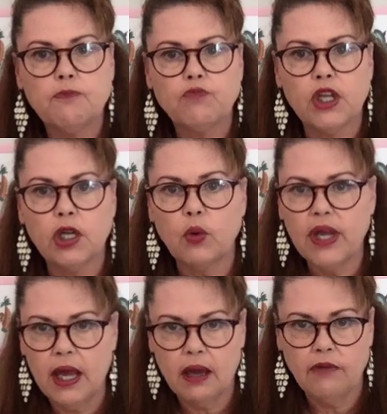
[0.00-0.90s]
we
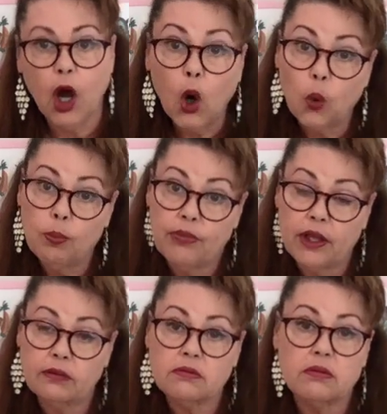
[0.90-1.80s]
have hope
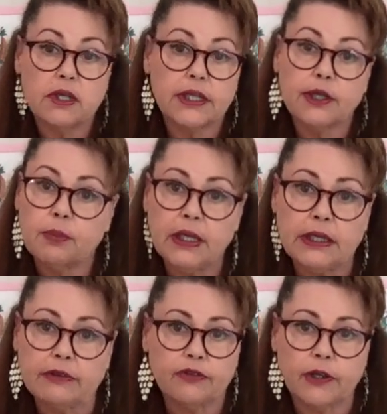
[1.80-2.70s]
that it could be
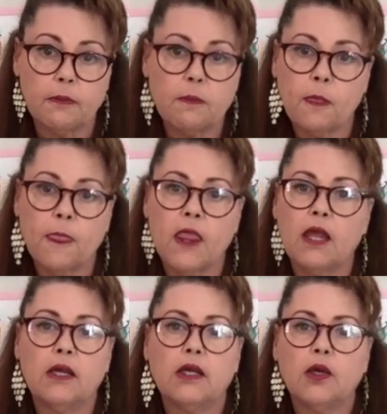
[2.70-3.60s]
different.
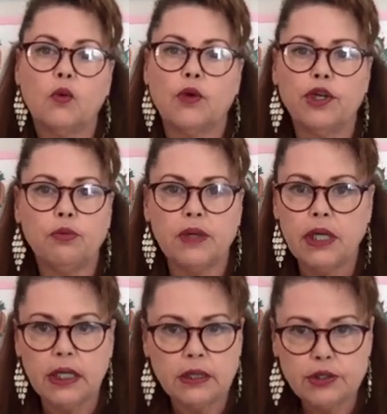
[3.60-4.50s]
When you
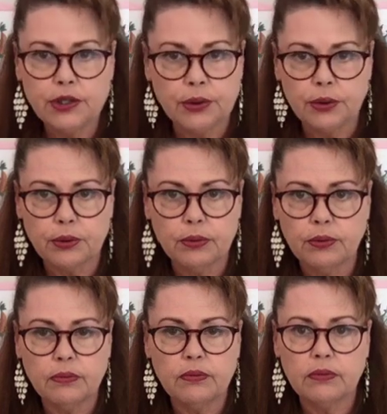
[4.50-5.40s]
begin to
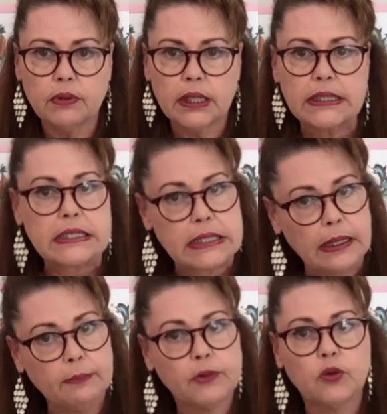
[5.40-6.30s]

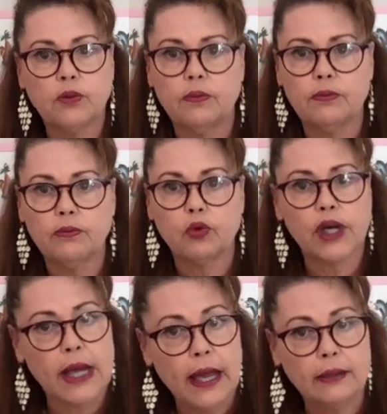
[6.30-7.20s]
accept
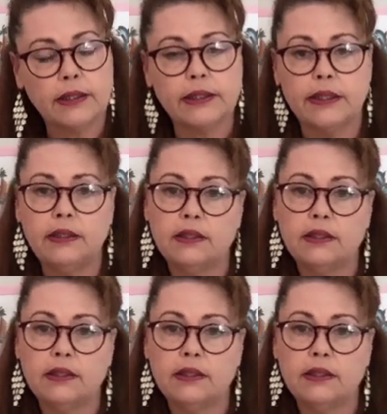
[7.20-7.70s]
reality,